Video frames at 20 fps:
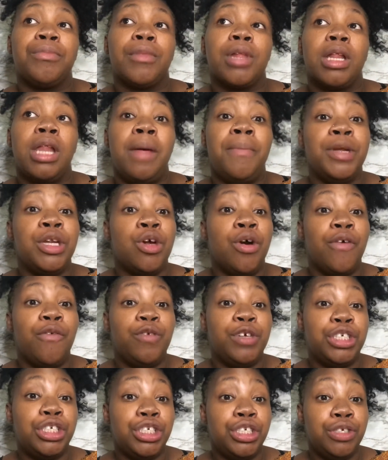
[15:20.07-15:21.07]
Let me know if we
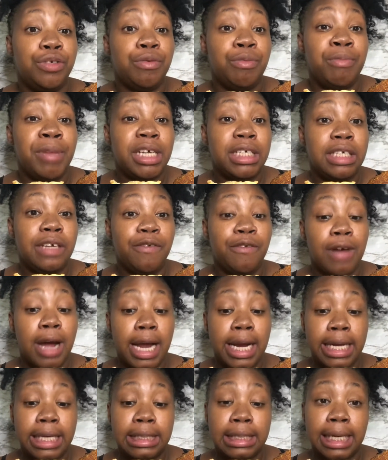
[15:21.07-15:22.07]
should do Mixy
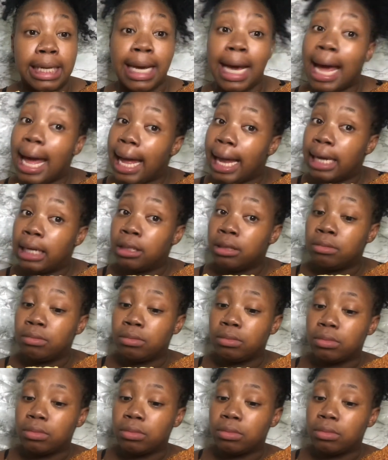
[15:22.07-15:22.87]
Fridays again.